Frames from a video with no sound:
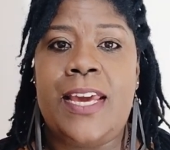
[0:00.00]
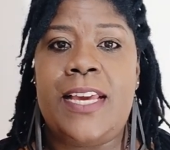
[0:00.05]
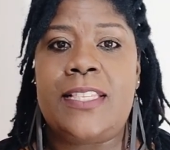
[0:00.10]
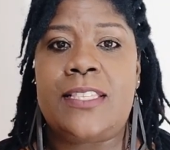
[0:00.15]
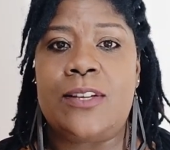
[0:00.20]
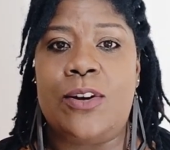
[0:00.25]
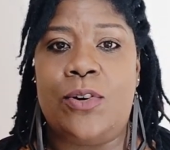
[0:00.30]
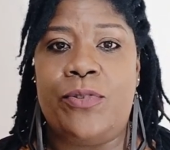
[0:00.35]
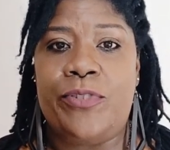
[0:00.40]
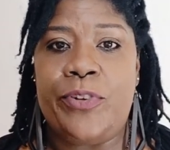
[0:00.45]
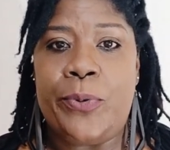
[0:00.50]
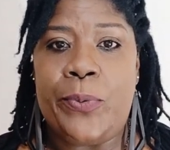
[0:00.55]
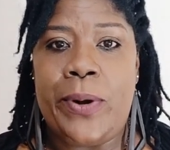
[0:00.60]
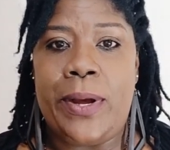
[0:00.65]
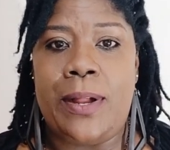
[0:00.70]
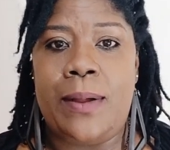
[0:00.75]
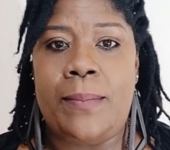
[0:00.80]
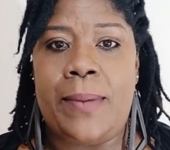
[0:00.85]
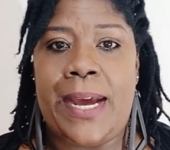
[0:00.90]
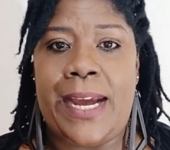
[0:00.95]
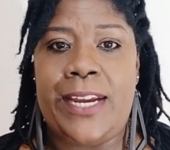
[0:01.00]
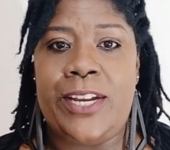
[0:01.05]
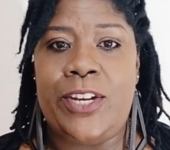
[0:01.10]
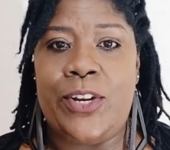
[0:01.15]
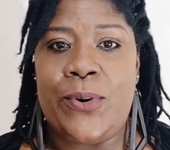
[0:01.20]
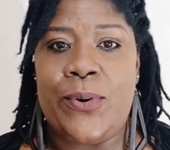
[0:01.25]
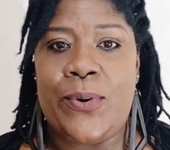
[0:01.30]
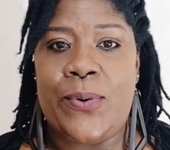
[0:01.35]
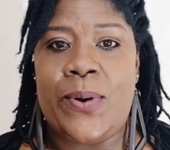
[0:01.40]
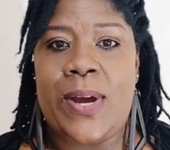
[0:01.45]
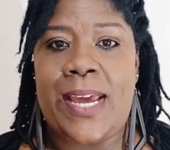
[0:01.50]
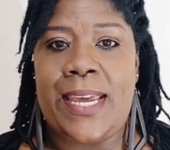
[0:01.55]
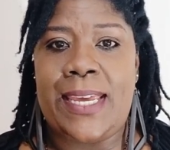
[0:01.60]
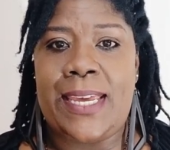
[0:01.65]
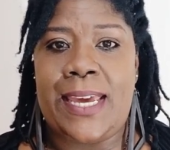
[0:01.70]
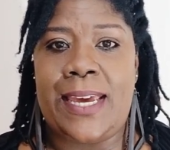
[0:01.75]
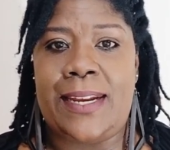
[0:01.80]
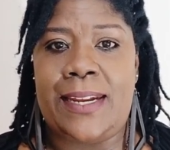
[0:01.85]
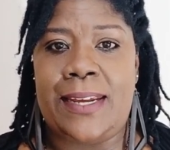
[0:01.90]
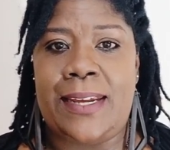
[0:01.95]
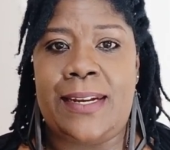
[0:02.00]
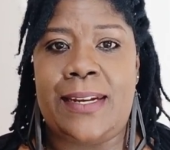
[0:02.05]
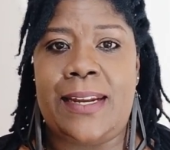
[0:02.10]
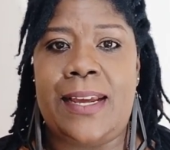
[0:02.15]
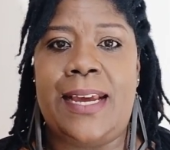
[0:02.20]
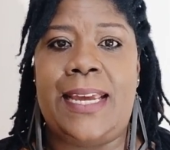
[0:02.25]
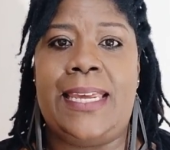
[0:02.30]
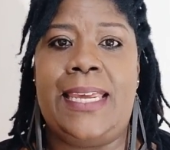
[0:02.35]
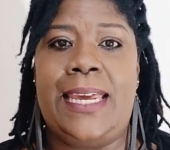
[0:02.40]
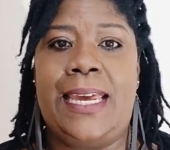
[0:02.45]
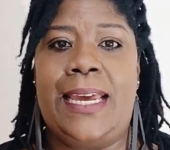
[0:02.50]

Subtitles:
It's overwhelmed. I know, I get it.